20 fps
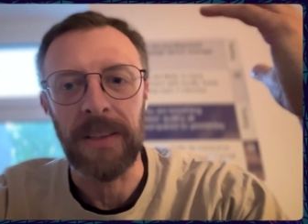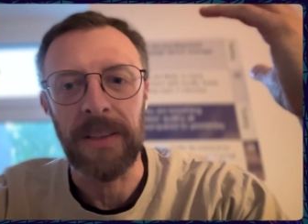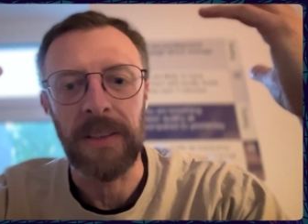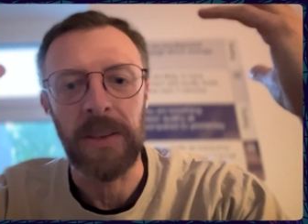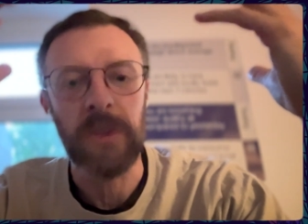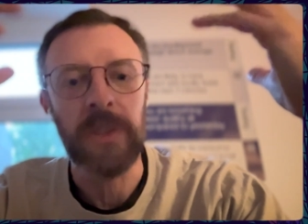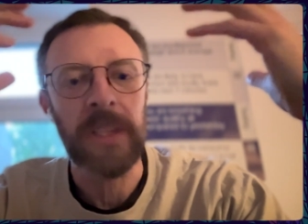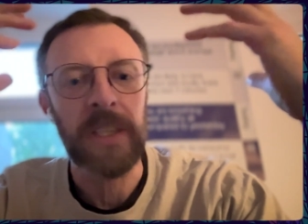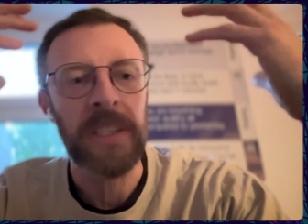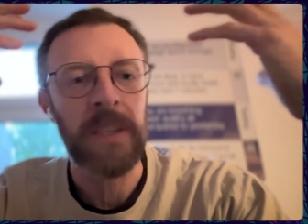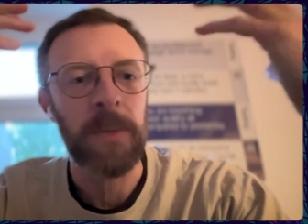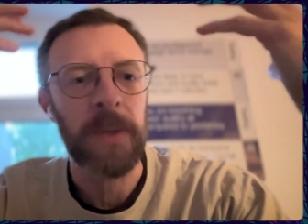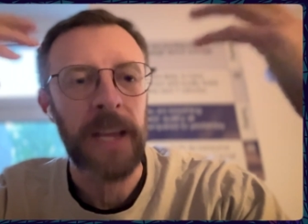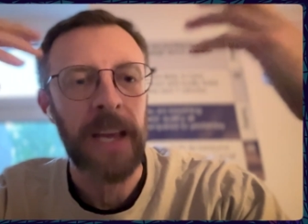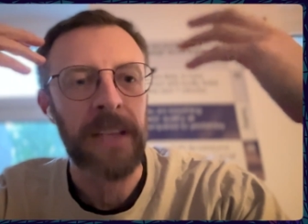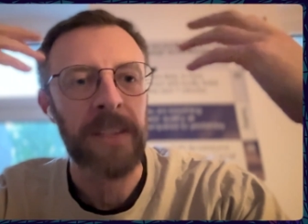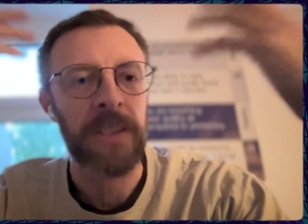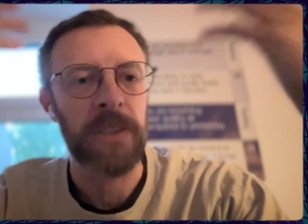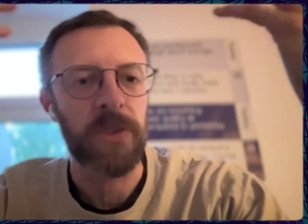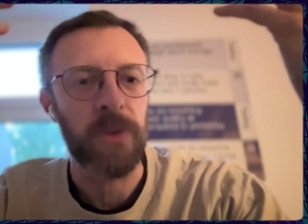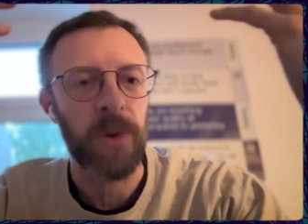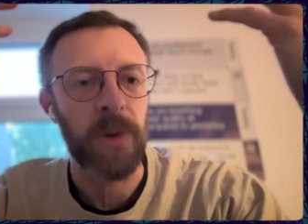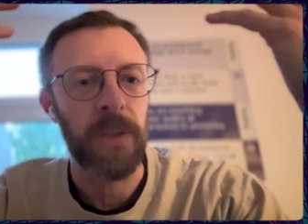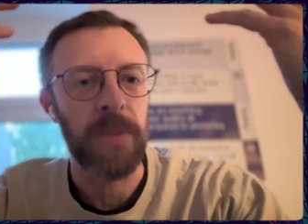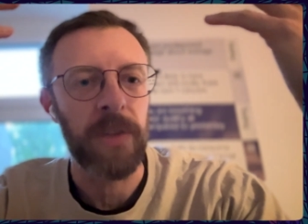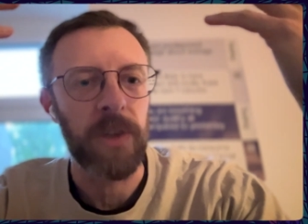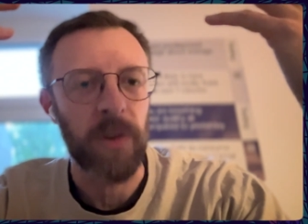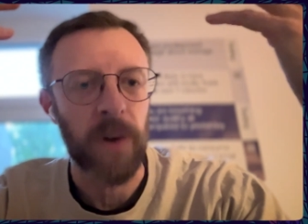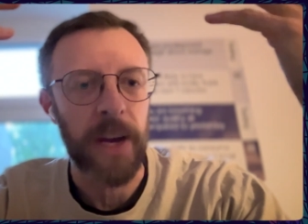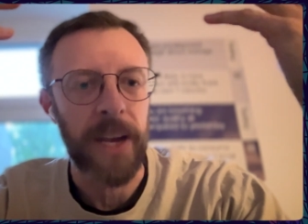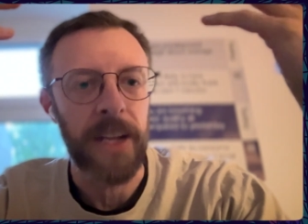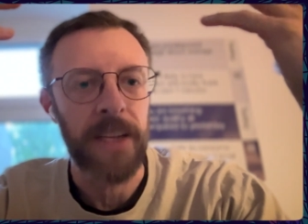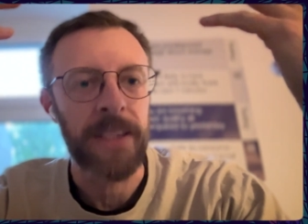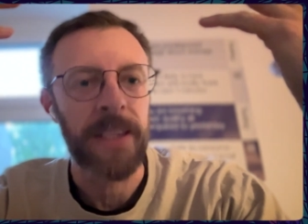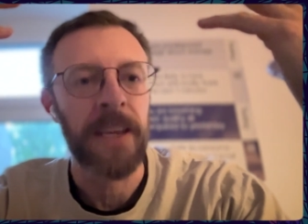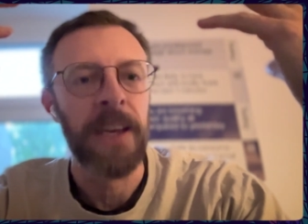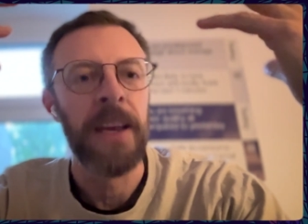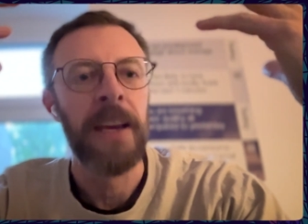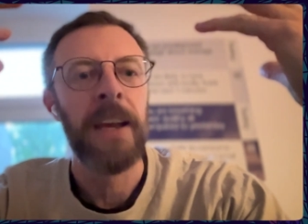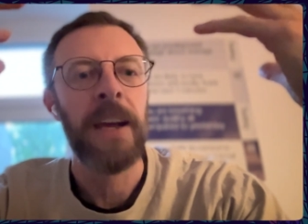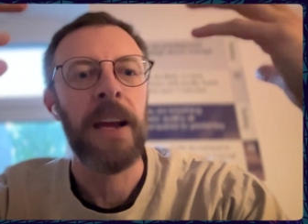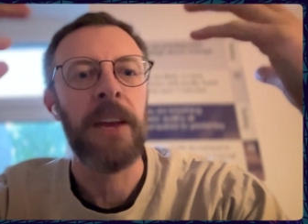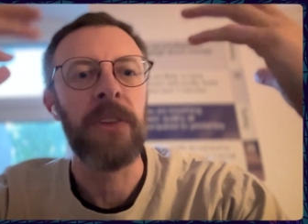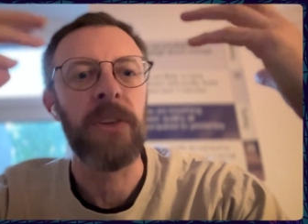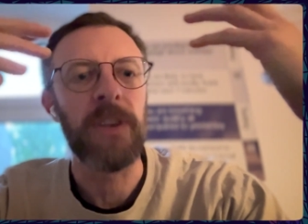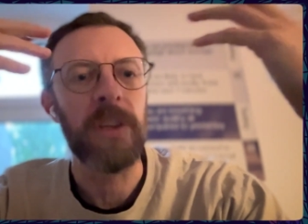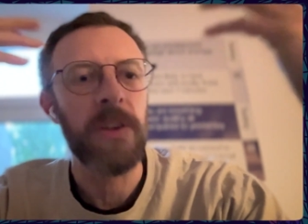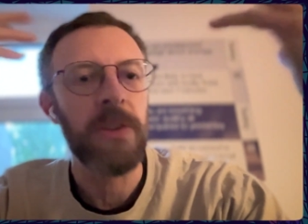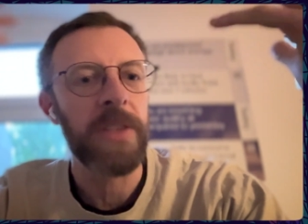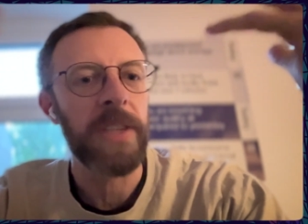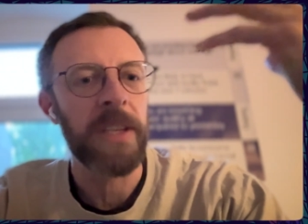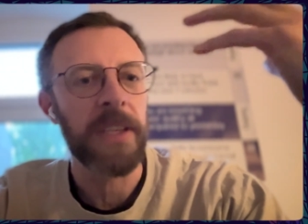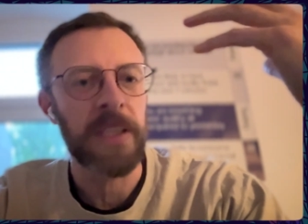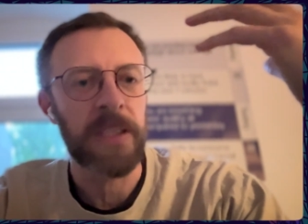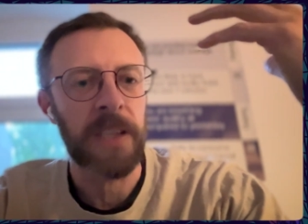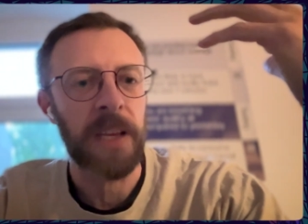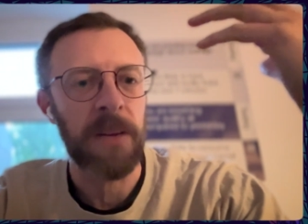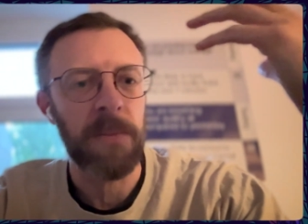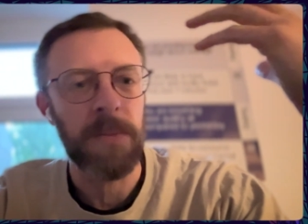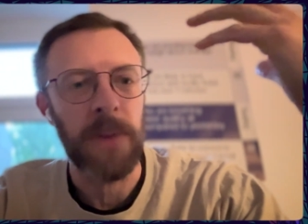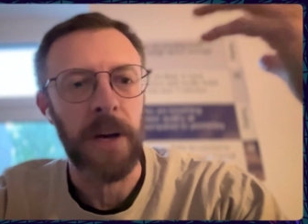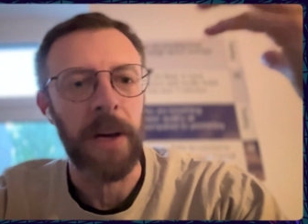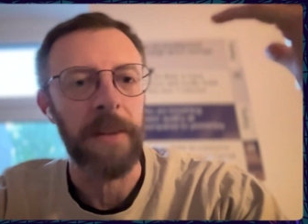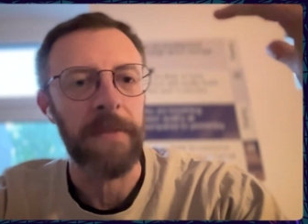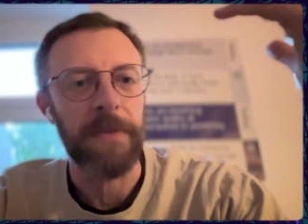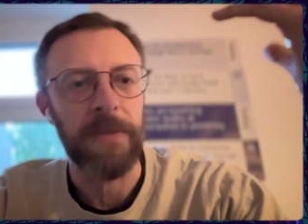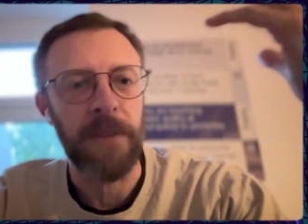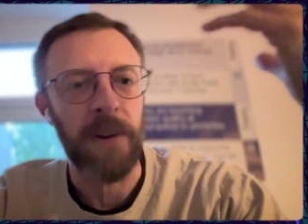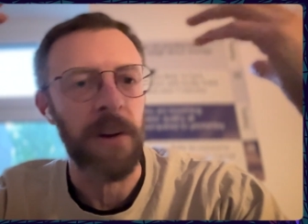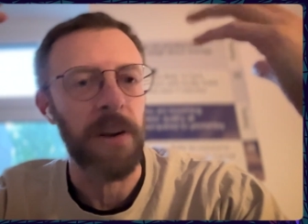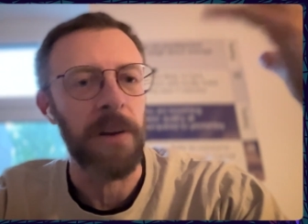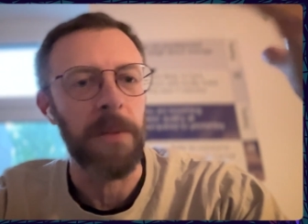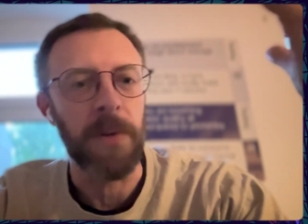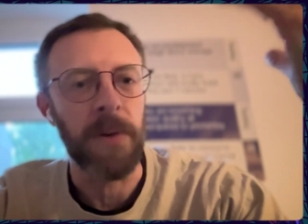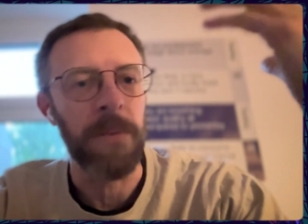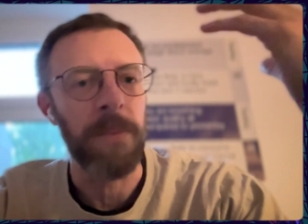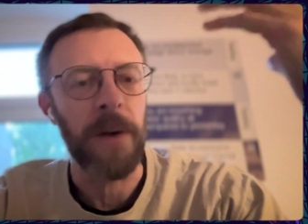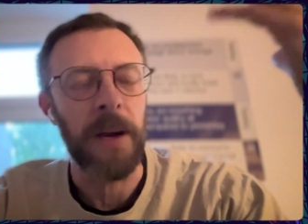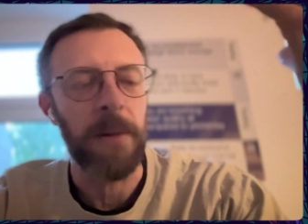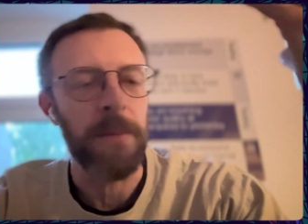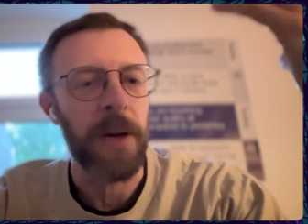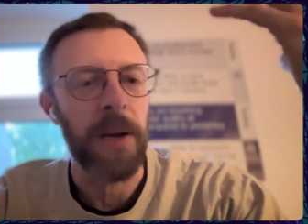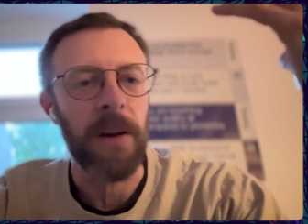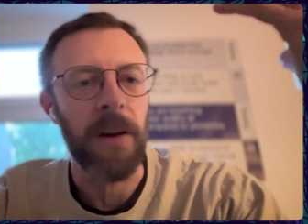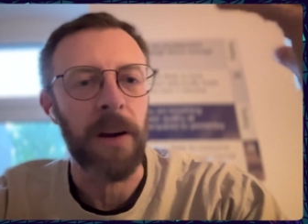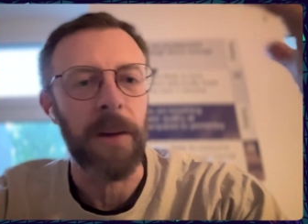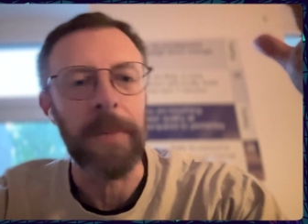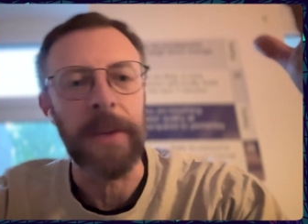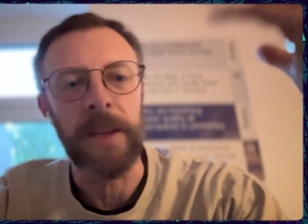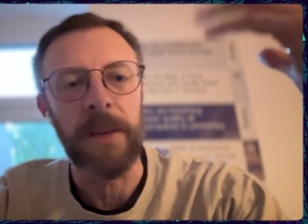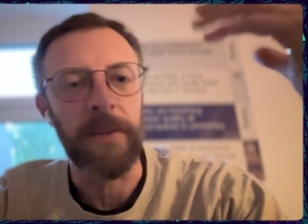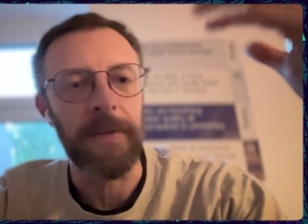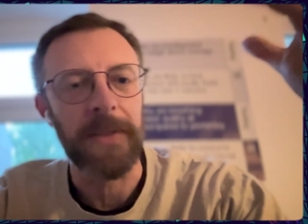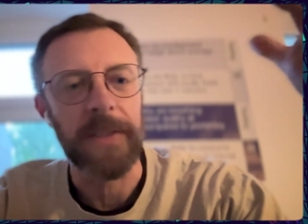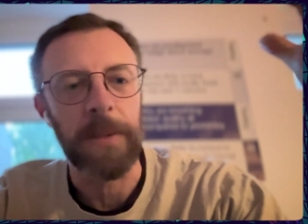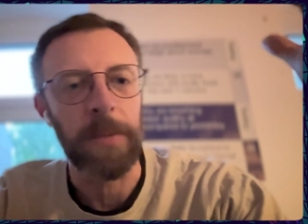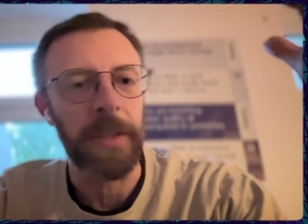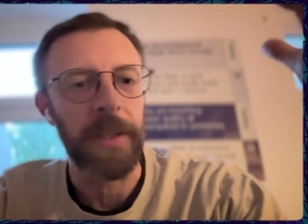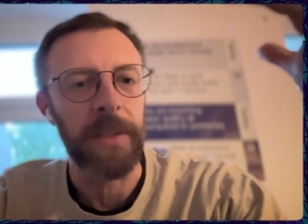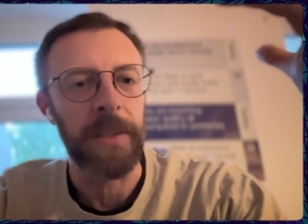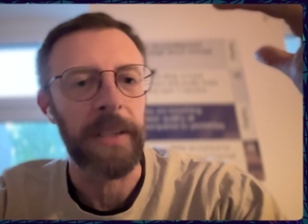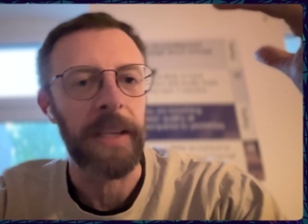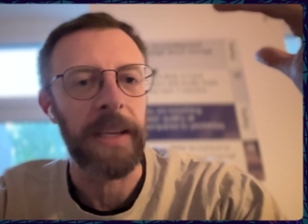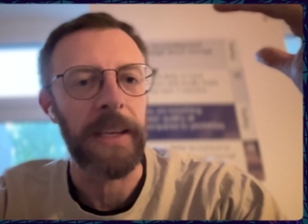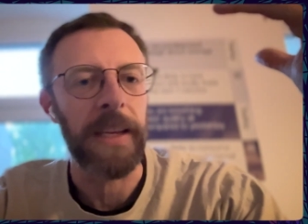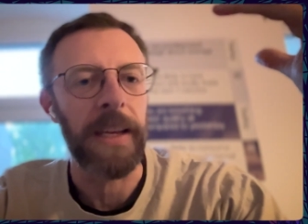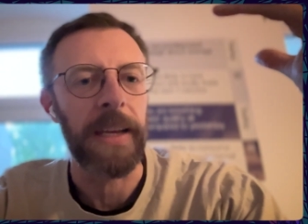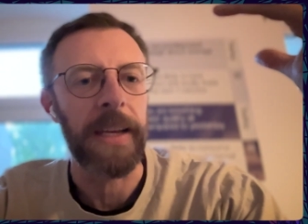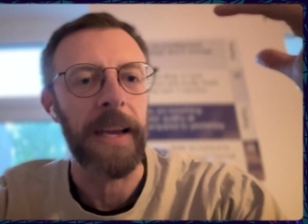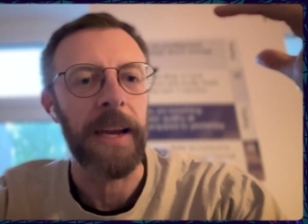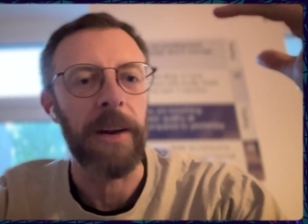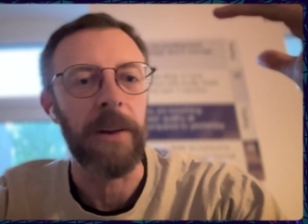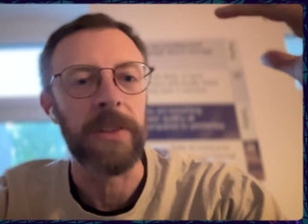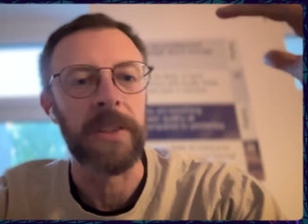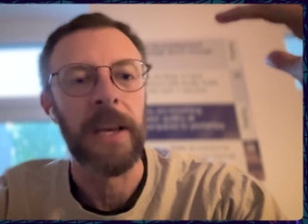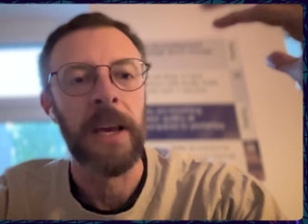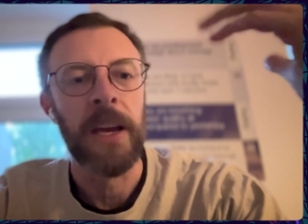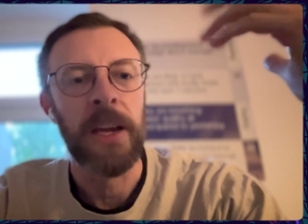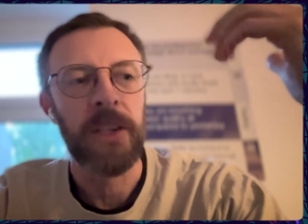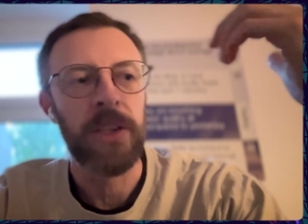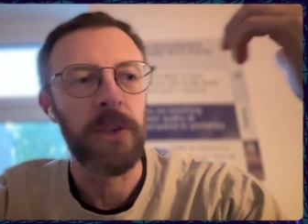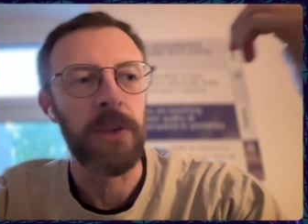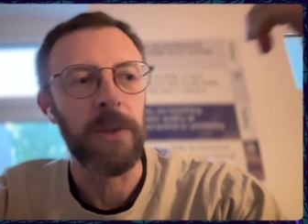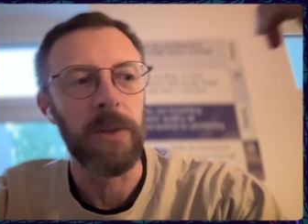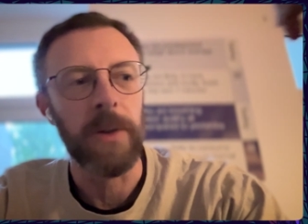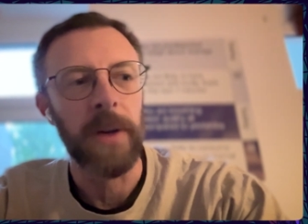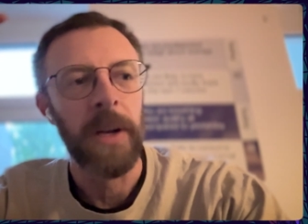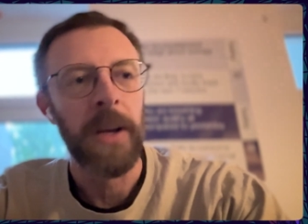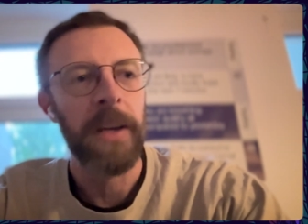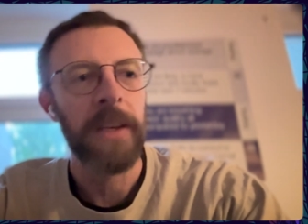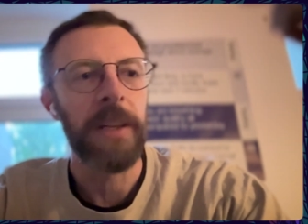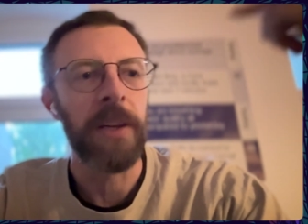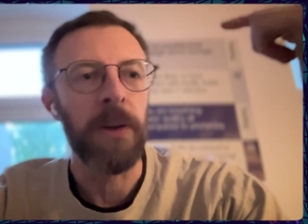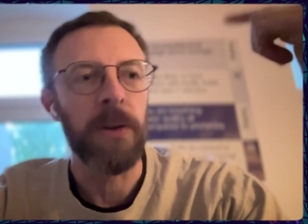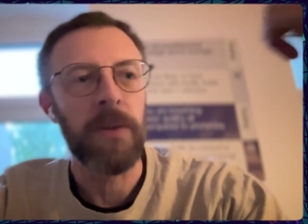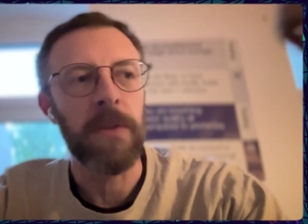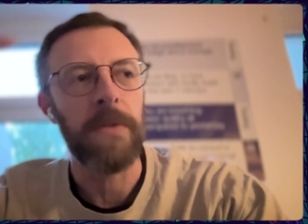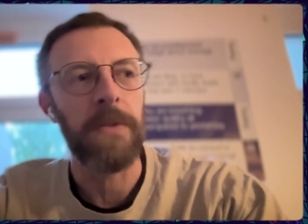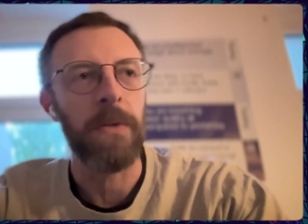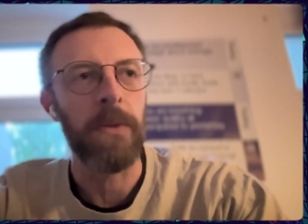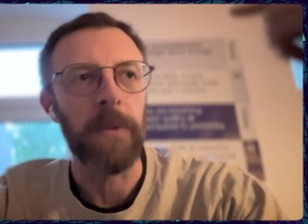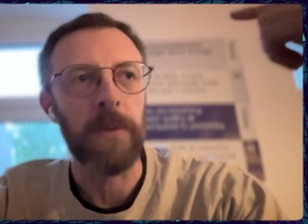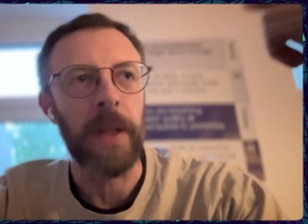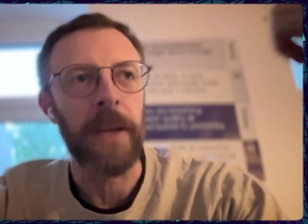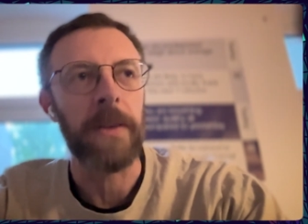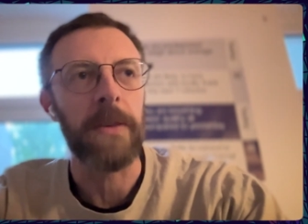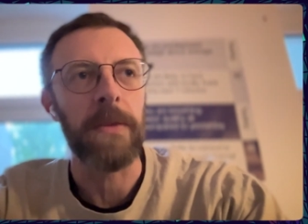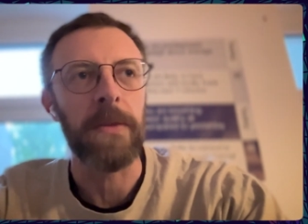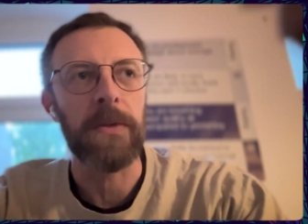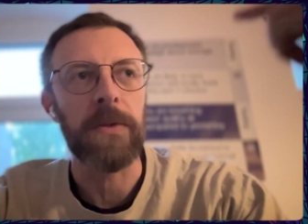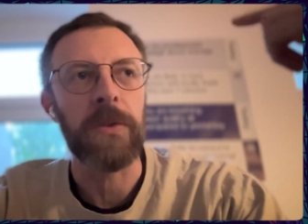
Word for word: Usually someone has control of a grant, and they're using this kind of bot farm or bot army of Sybil accounts to, you know, like